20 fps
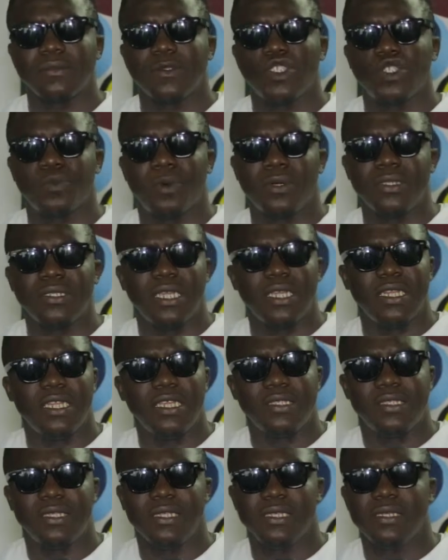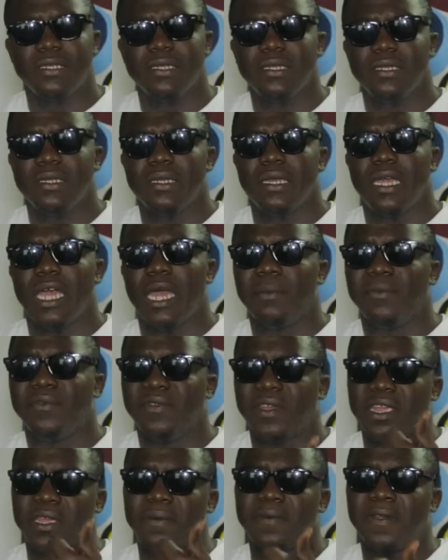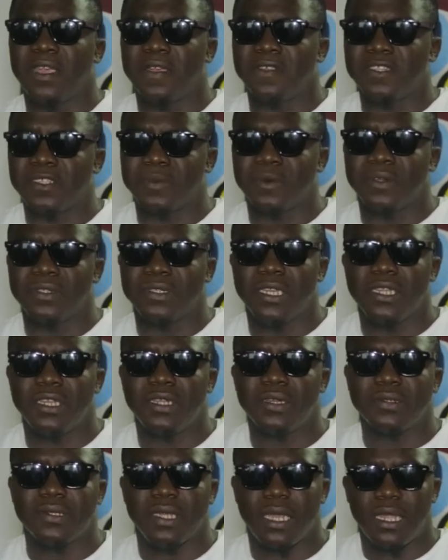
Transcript: Spontaneity. I'm very, very spontaneous.